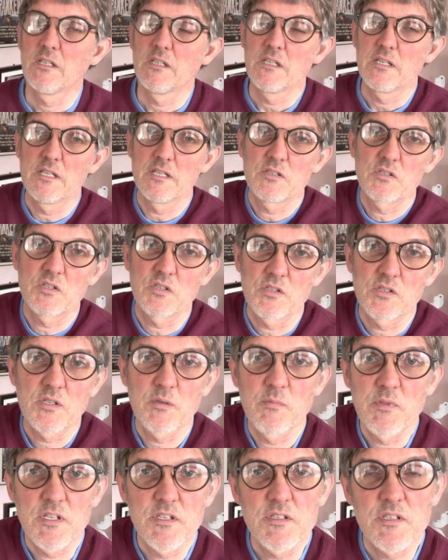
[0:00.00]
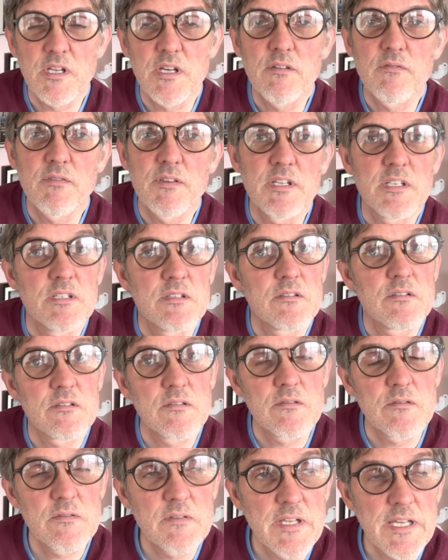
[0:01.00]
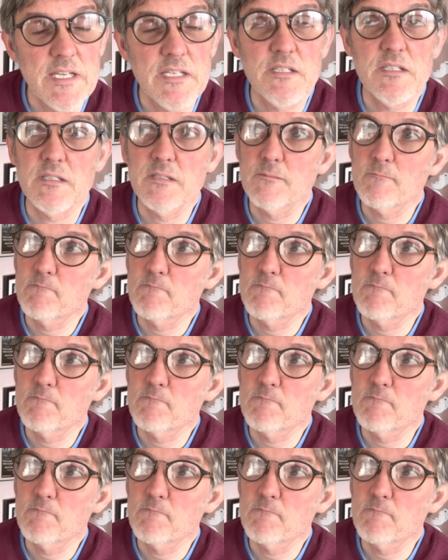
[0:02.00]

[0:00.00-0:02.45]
This is some of the stuff that